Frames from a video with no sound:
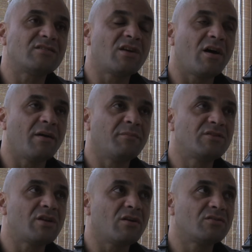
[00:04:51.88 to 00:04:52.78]
time
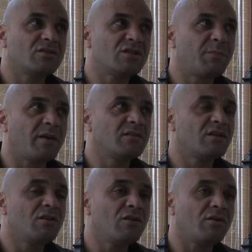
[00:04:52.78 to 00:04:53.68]
Charlton spent
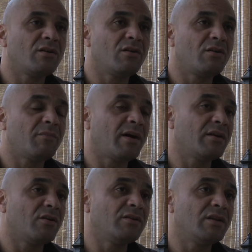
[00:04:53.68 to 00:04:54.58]
a lot of
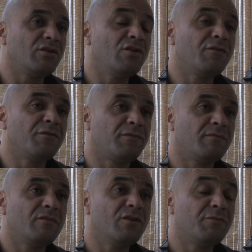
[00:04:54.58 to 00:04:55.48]
money on the youth
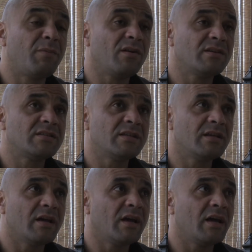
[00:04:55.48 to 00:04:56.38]

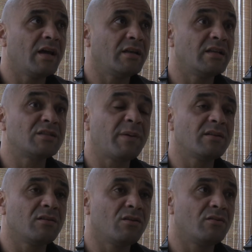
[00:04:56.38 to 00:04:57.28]
policy, and they
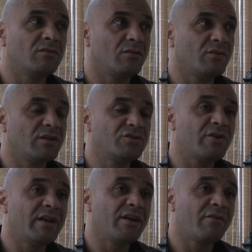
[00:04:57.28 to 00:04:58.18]
spent a lot on the
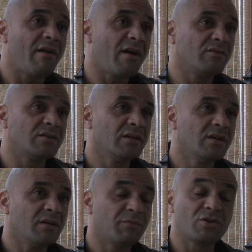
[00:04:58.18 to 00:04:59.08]
training ground,
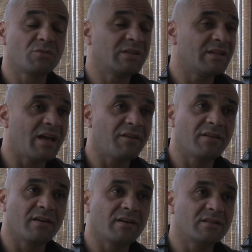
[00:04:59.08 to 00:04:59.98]
because we didn't have
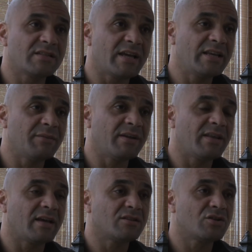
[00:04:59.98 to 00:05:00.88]
a stadium
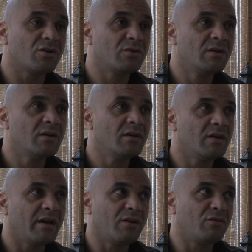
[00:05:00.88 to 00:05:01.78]
and that. So,
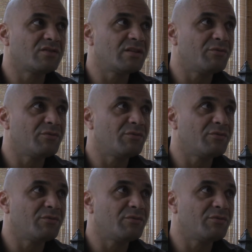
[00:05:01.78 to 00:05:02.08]
and obviously